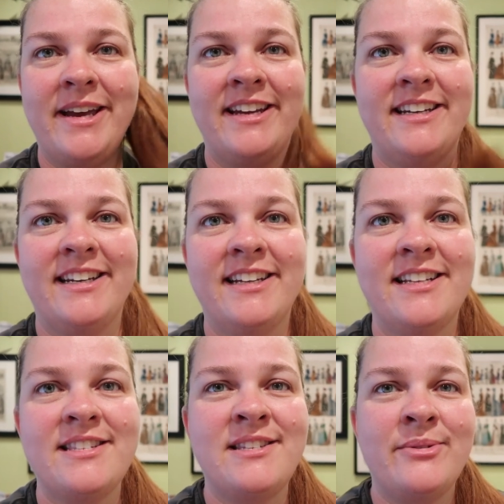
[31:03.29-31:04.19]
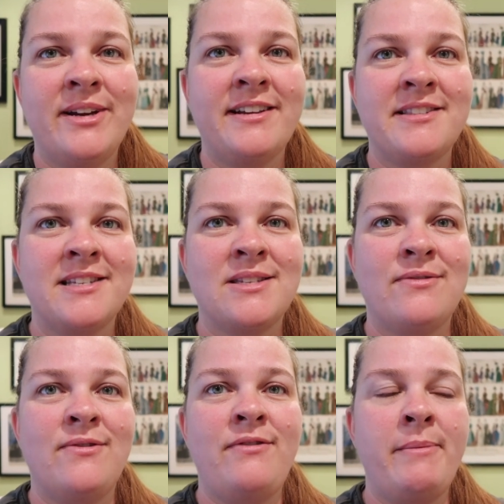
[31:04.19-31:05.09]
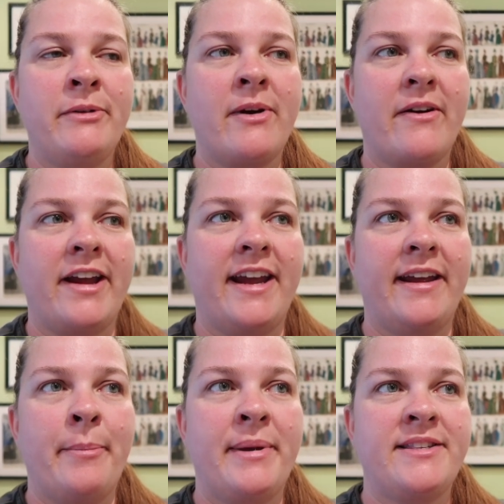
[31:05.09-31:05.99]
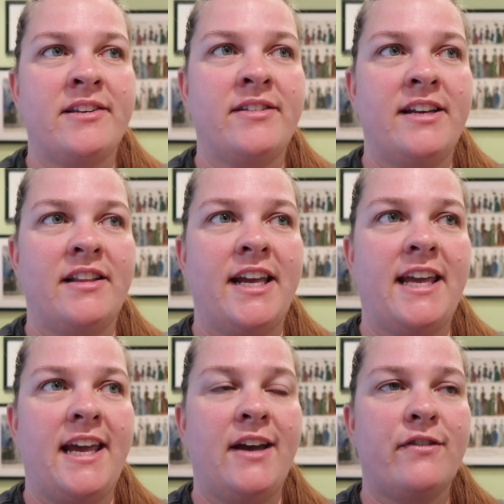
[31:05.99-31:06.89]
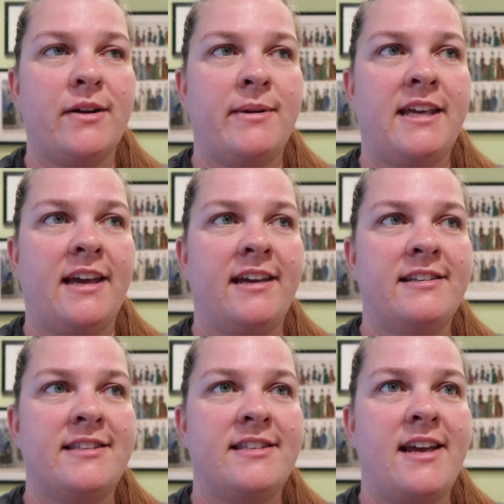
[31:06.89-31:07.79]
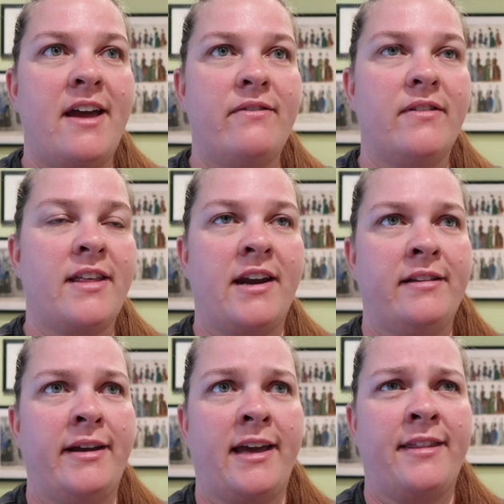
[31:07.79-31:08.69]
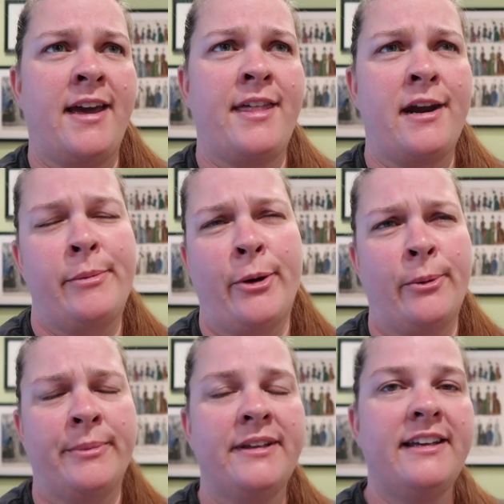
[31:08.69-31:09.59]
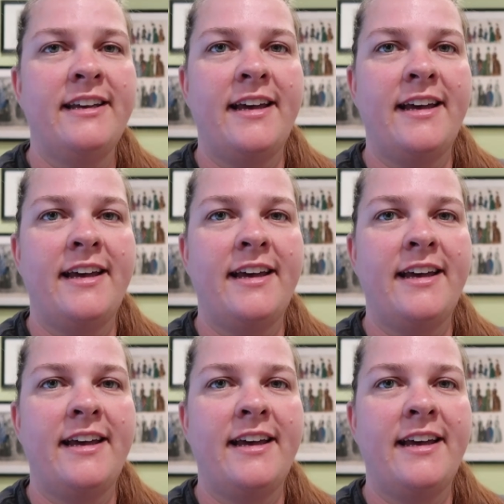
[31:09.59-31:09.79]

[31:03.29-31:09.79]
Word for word: been sewing since February, basically like every weekend ev that I like, that I'm home.